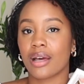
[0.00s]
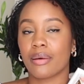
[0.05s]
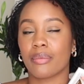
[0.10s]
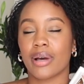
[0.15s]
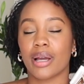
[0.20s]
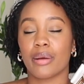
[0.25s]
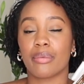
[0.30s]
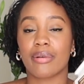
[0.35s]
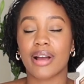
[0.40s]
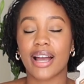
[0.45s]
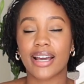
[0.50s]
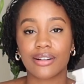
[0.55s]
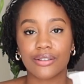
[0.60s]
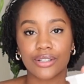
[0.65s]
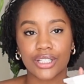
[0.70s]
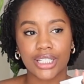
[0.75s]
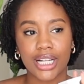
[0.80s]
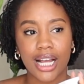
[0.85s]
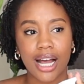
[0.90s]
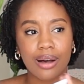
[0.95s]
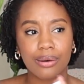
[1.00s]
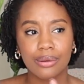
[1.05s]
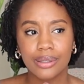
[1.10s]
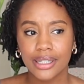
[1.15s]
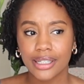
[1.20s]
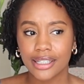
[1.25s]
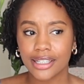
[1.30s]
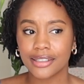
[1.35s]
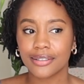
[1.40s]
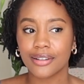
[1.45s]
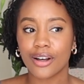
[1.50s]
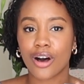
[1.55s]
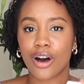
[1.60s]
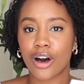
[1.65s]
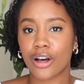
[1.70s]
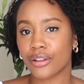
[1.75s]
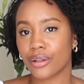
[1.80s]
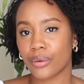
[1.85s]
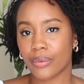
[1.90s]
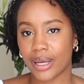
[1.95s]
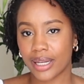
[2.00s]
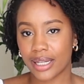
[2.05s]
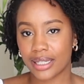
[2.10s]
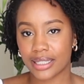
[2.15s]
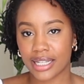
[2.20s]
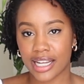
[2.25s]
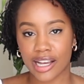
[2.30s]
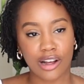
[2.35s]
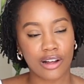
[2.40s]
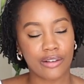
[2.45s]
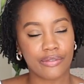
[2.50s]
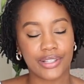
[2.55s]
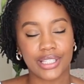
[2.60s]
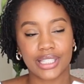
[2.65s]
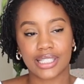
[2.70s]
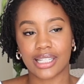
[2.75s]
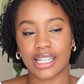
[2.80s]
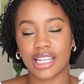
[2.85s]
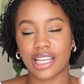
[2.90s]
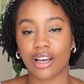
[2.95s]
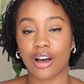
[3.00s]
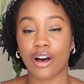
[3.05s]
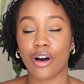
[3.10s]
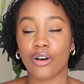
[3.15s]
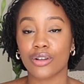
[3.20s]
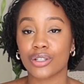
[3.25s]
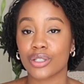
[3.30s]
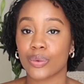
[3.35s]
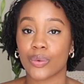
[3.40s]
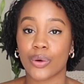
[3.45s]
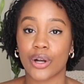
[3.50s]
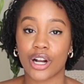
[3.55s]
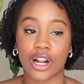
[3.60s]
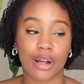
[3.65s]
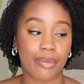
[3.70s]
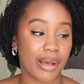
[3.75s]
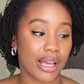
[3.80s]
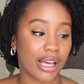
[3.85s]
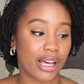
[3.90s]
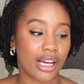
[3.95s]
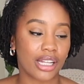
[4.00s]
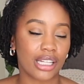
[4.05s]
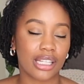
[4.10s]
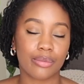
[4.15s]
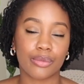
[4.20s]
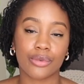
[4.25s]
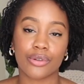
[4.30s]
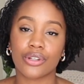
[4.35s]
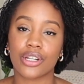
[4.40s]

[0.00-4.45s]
my bridal shower on the wedding day, obviously, also wore it on my honeymoon.